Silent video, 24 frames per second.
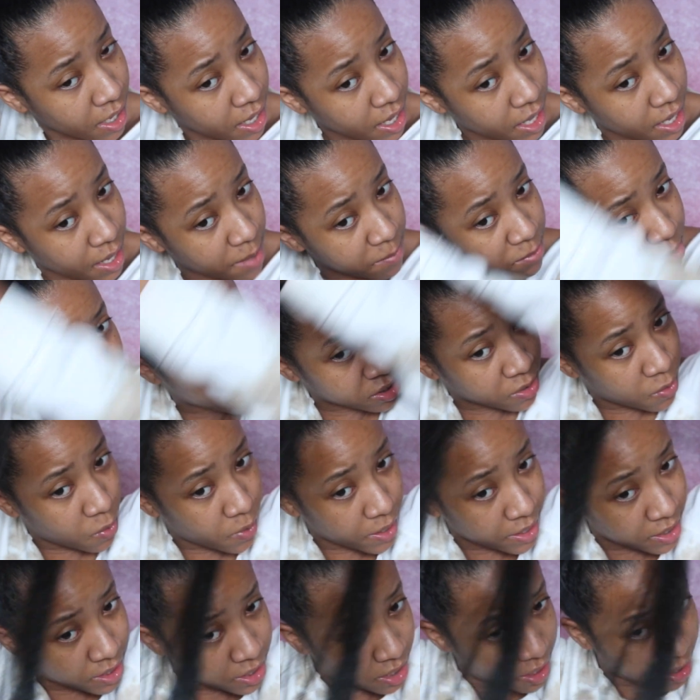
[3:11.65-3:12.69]
and I'm just
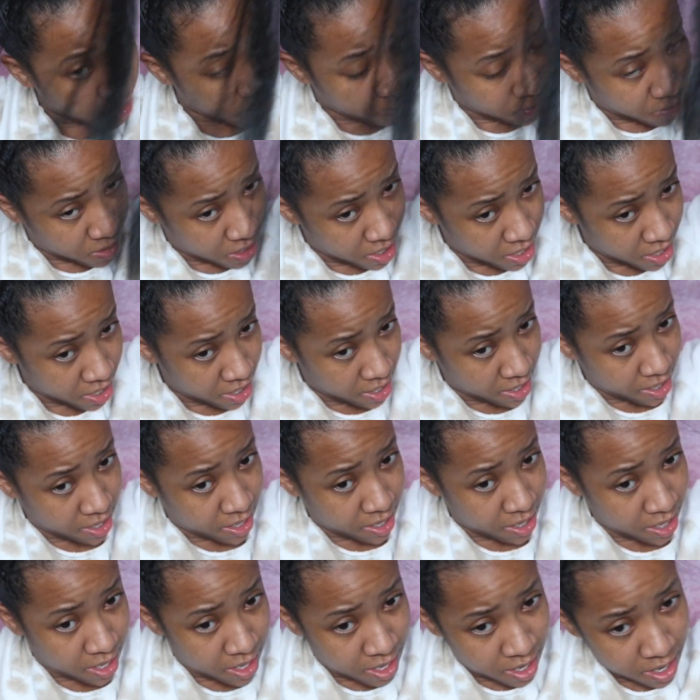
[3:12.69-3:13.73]
going to
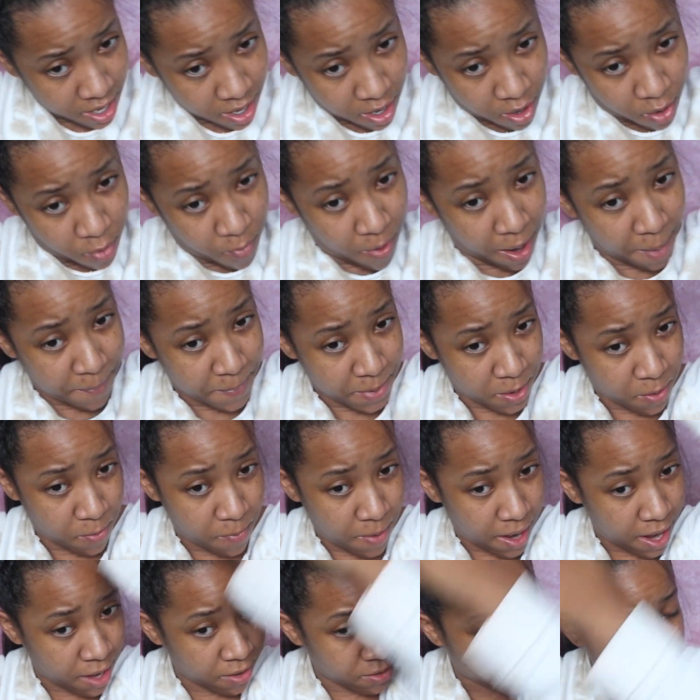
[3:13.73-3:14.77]
wrap it
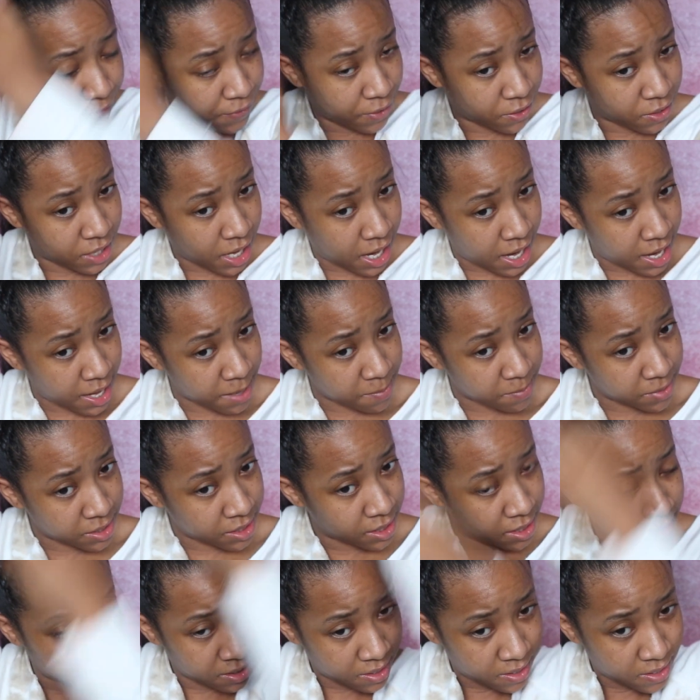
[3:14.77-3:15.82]
around a few
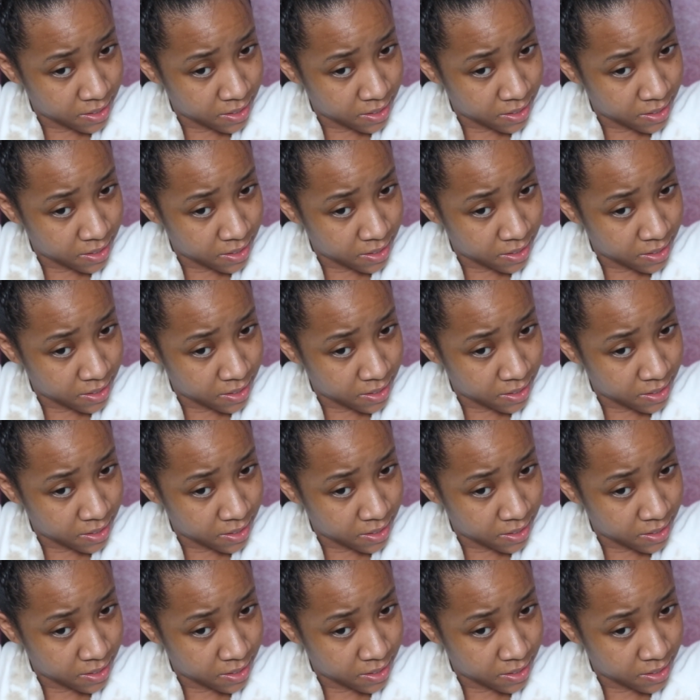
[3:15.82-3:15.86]
times.